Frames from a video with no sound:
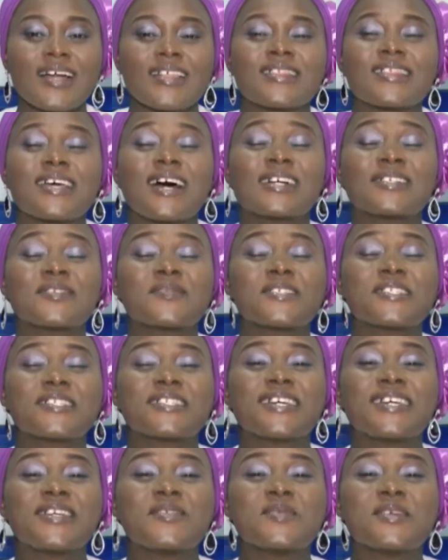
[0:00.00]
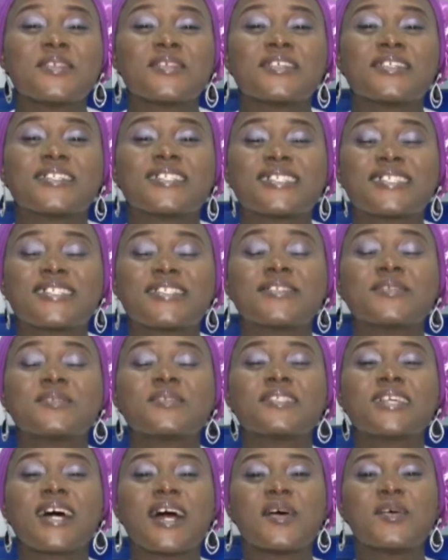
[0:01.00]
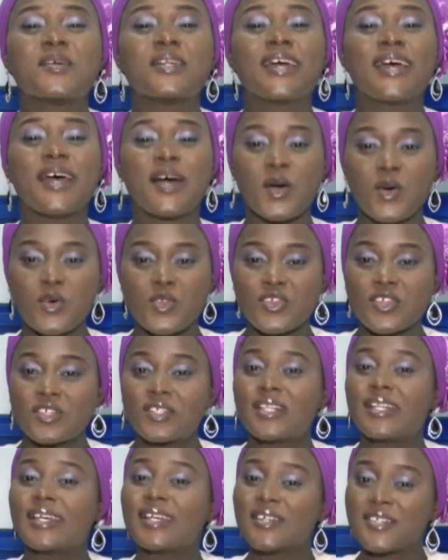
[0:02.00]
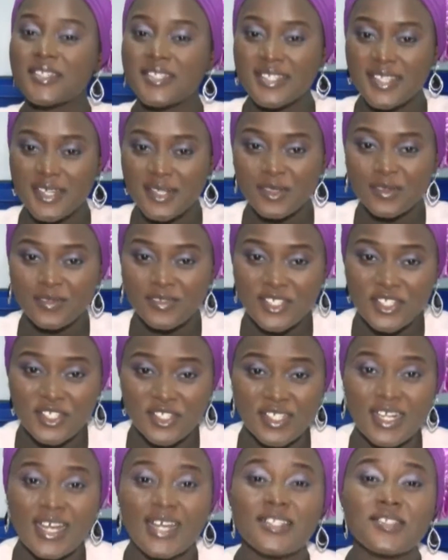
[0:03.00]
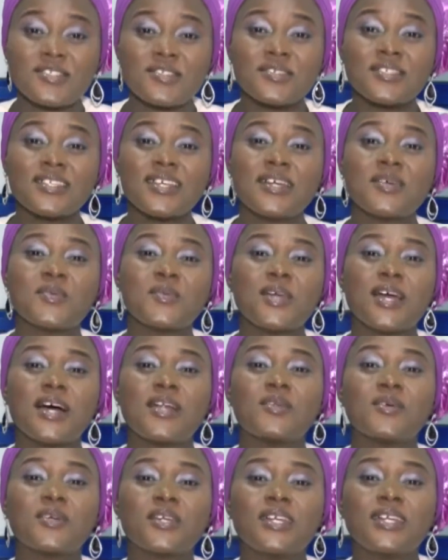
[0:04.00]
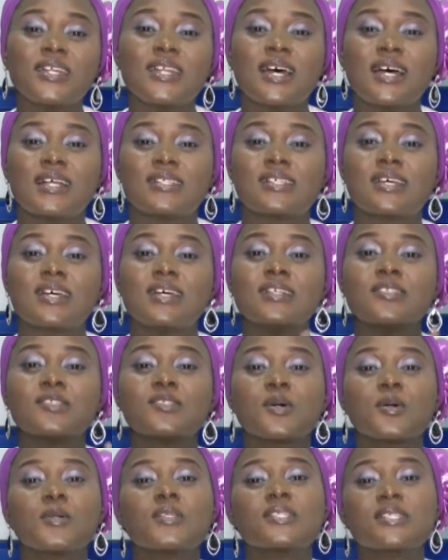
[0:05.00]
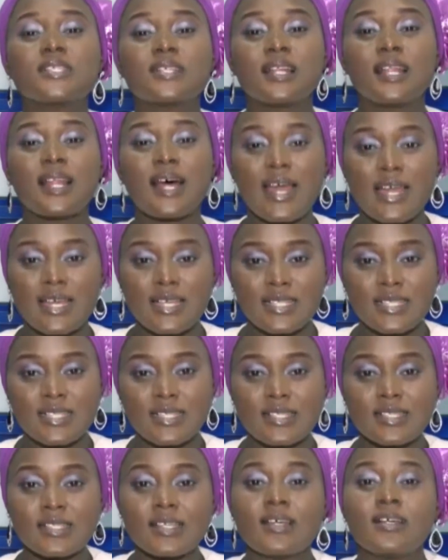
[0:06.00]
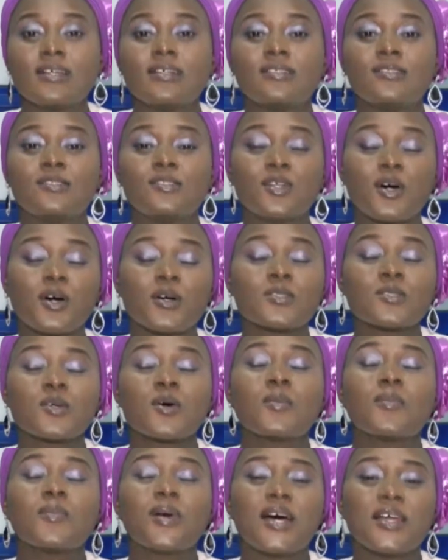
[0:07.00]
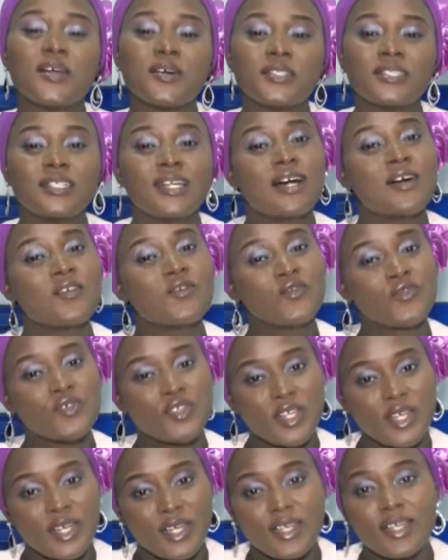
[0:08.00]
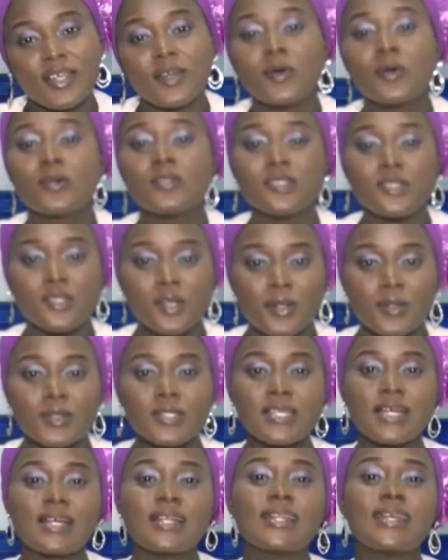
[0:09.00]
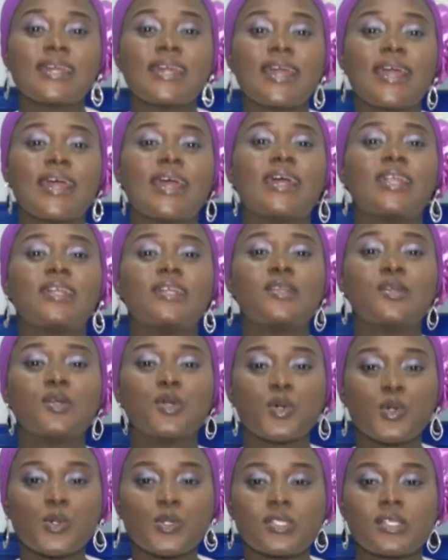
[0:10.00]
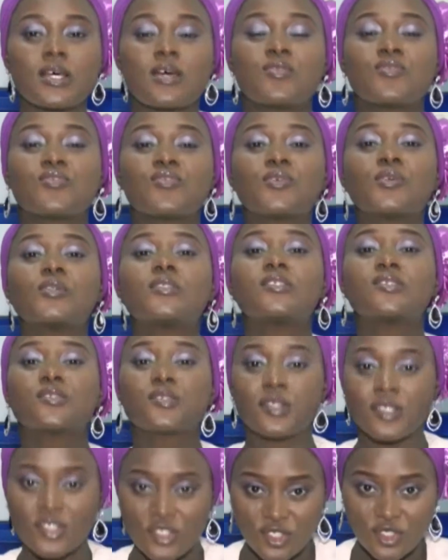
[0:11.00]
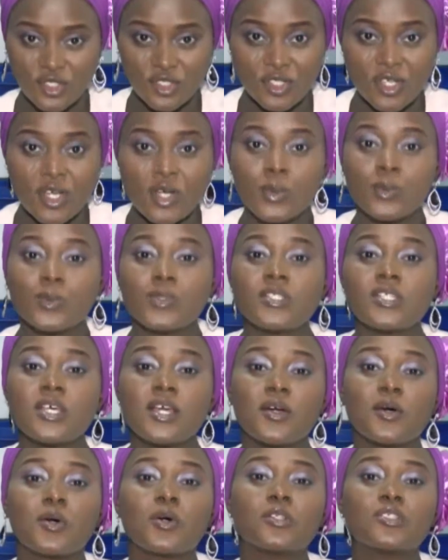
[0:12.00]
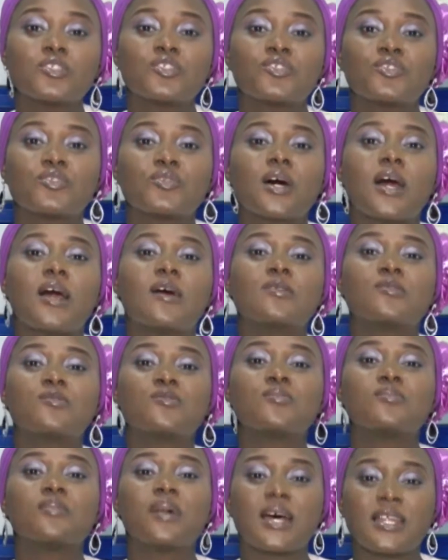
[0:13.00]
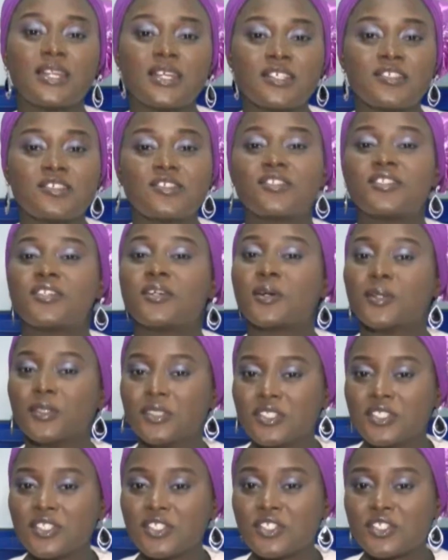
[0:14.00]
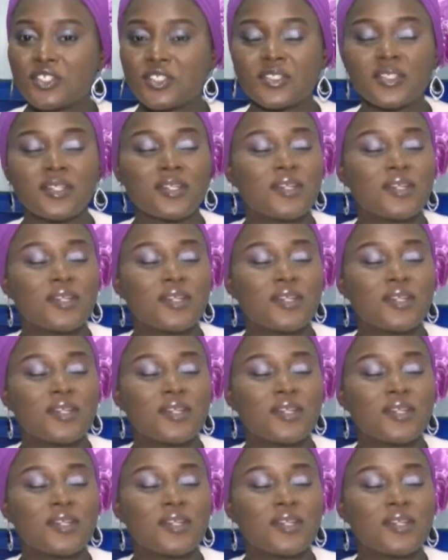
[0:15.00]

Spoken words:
Thanks for staying with us. It's still Sound Health on Lagos Television, and today we are looking at tonsillitis. Dr. Bayode Afuye, a consultant ear, nose and throat surgeon, will take us through how to manage the condition.